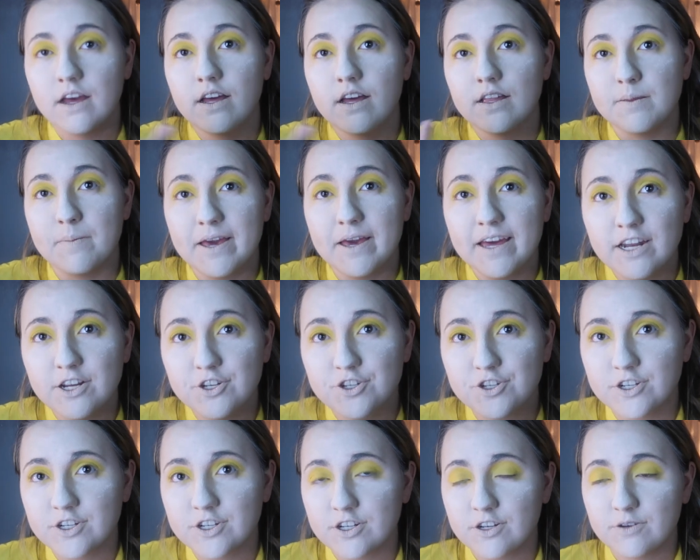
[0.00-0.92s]

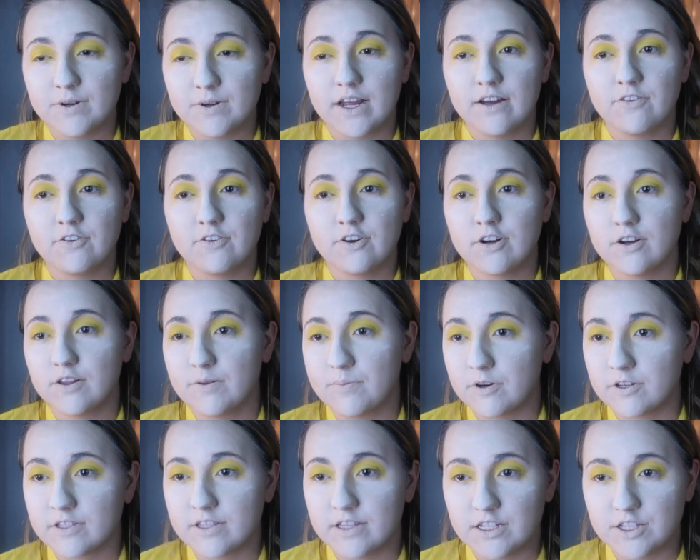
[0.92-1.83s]
manager or whatever, the
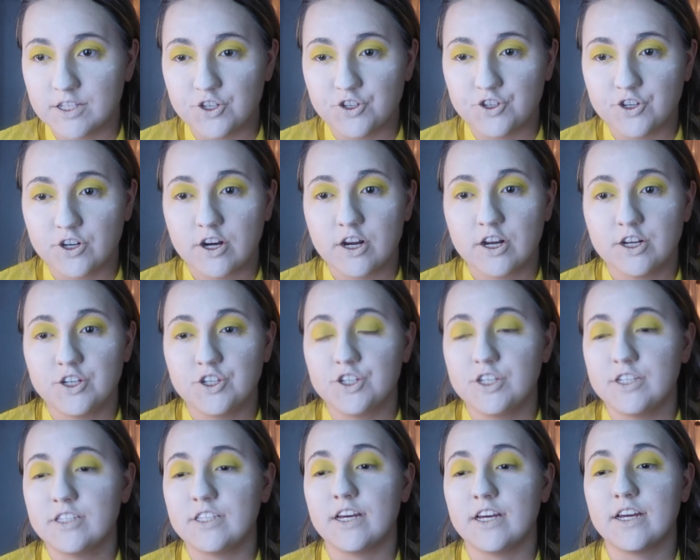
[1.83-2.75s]
person that's in charge, and
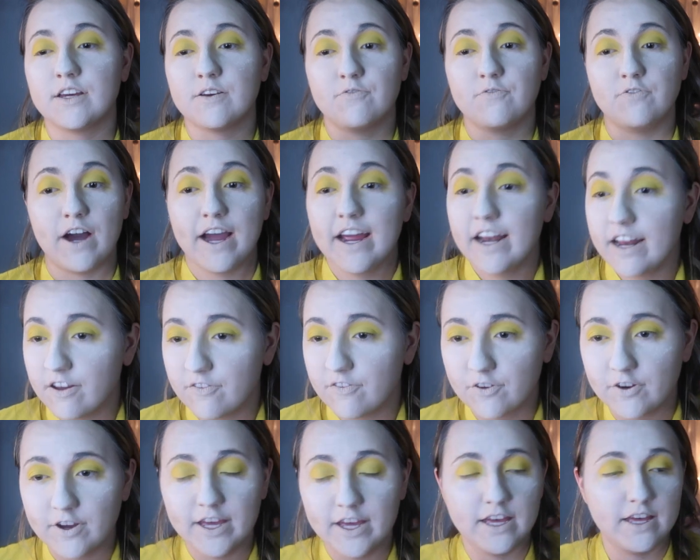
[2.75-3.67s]
she's like fighting
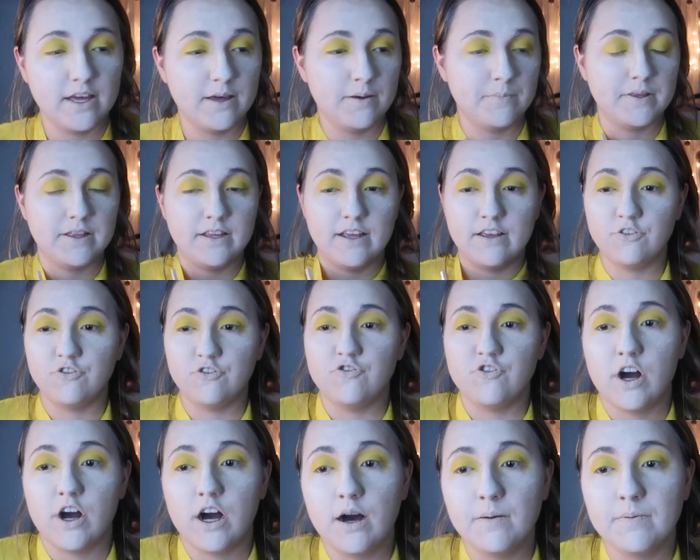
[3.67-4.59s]
for him and his
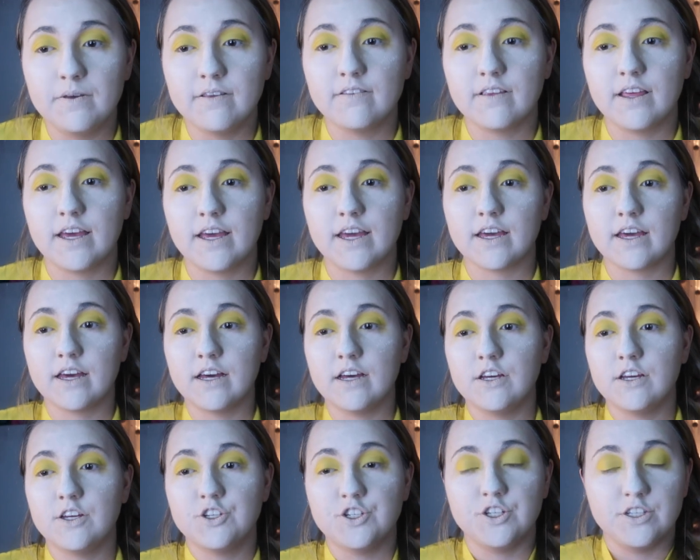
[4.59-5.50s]
job.
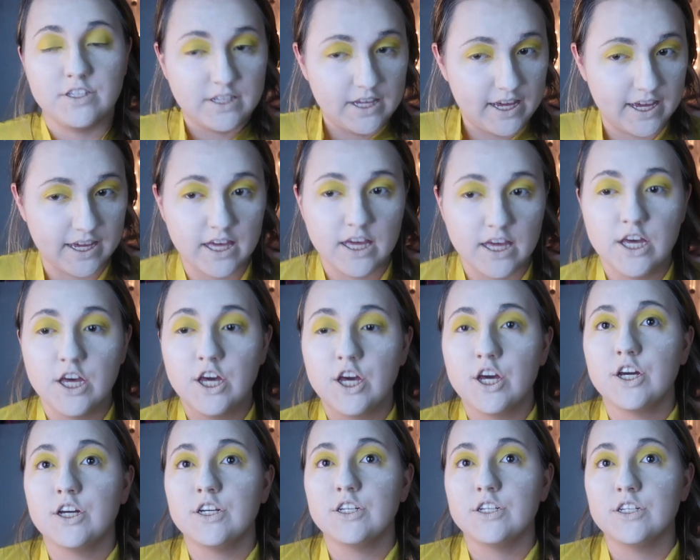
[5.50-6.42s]
She's like,
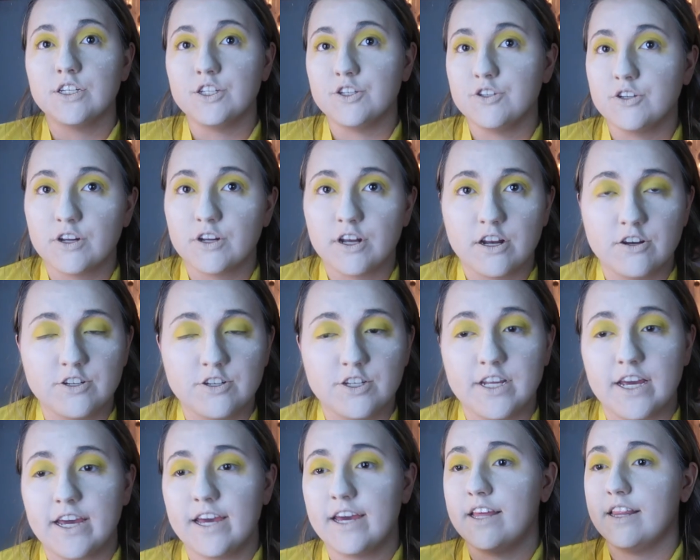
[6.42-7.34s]
you don't
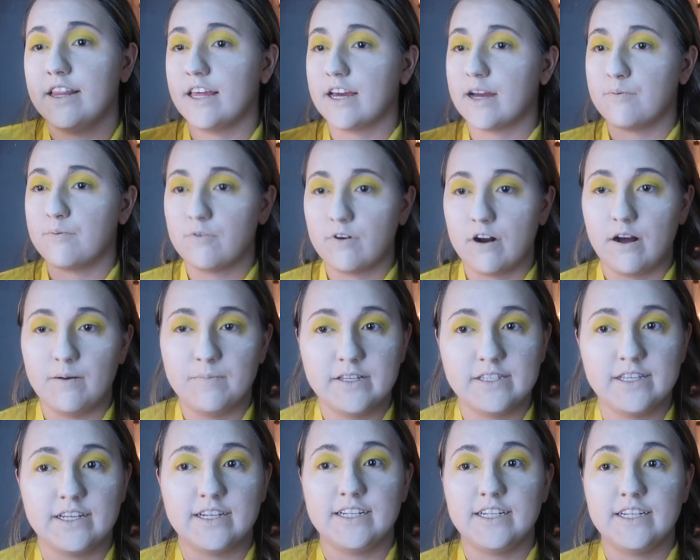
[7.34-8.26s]
understand, like I
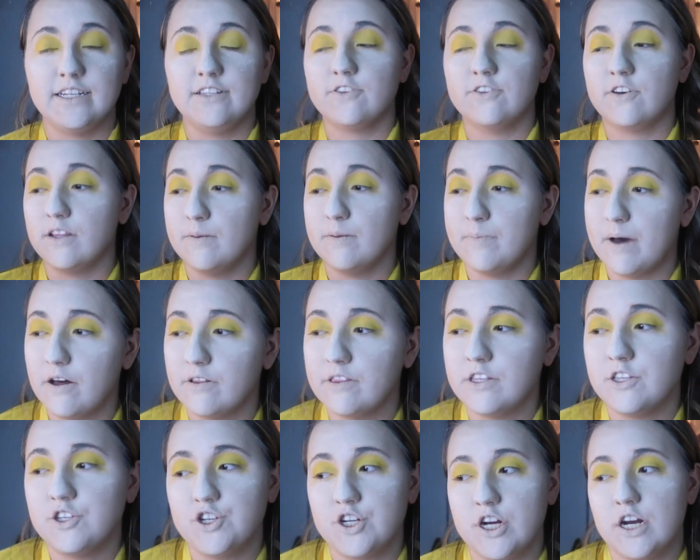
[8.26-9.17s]
promise, like Dean's all about
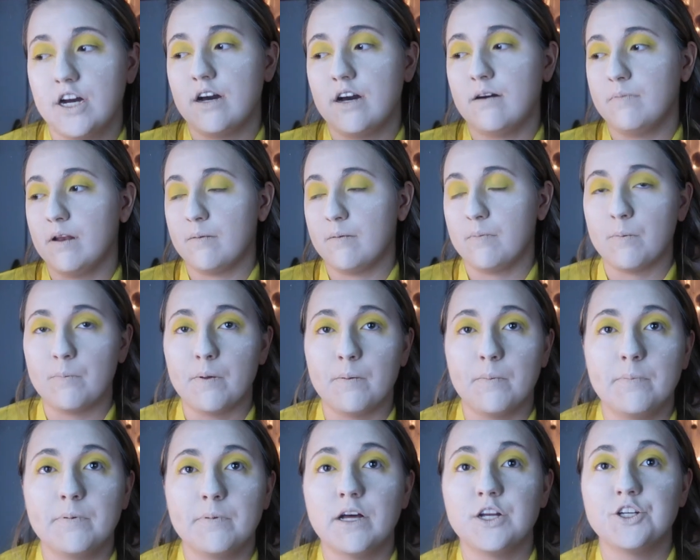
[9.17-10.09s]
this job, blah blah blah
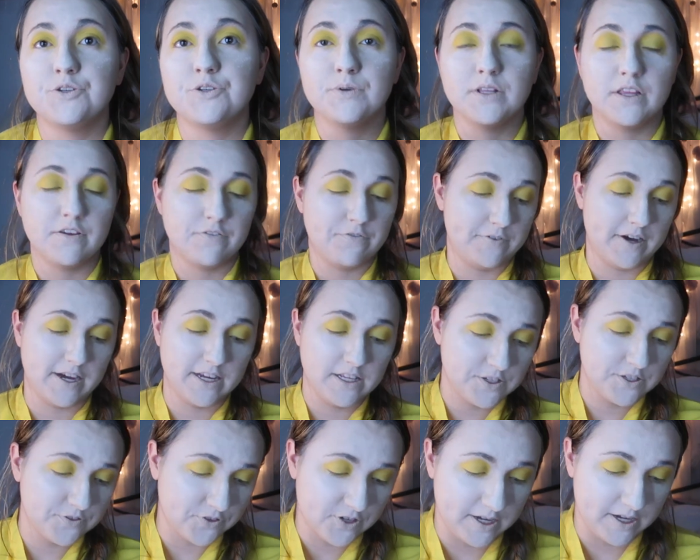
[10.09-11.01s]
blah blah. And she really
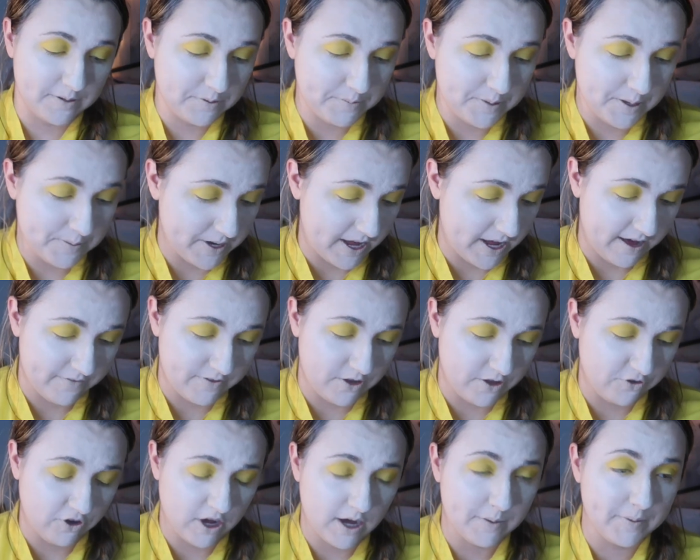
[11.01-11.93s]
fights for him to be able to have
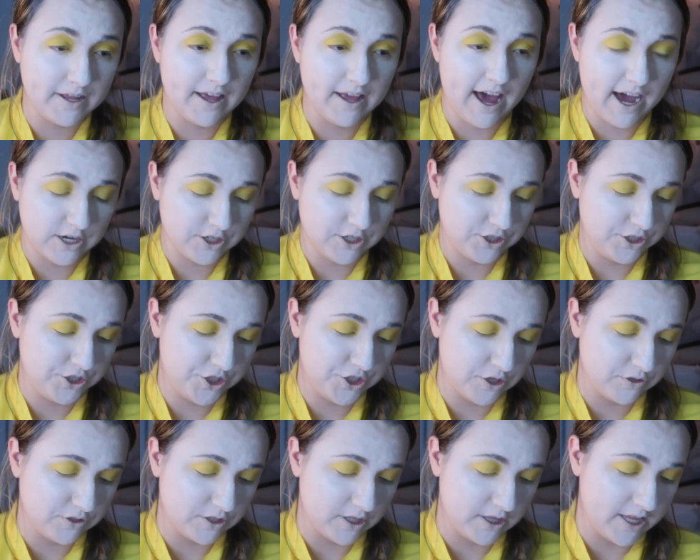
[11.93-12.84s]
that job, and it actually
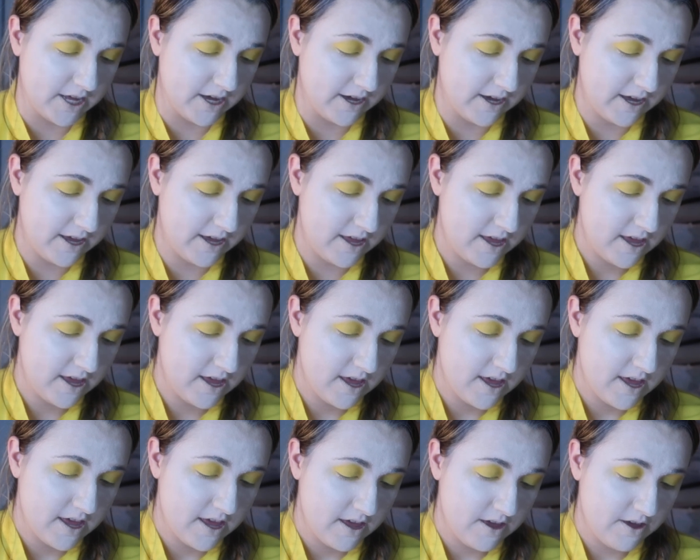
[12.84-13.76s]
shows a lot
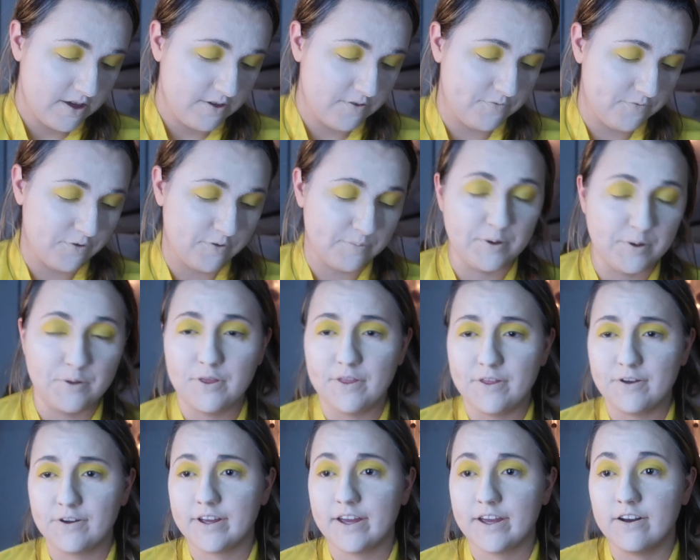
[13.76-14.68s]
for both of
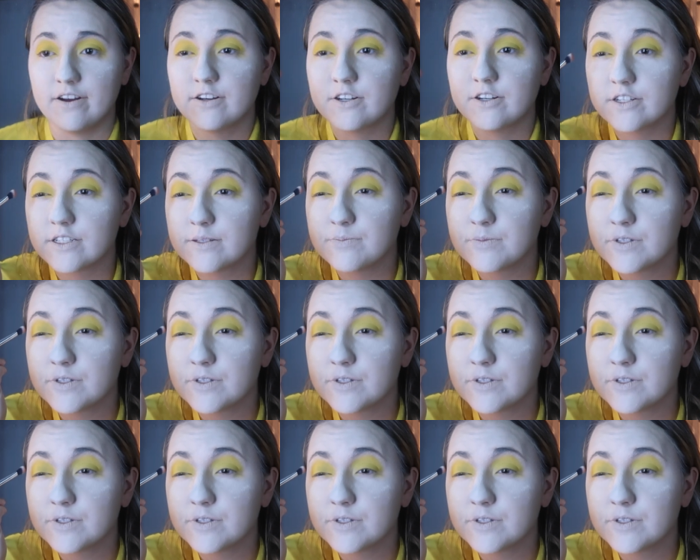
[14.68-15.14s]
their characters in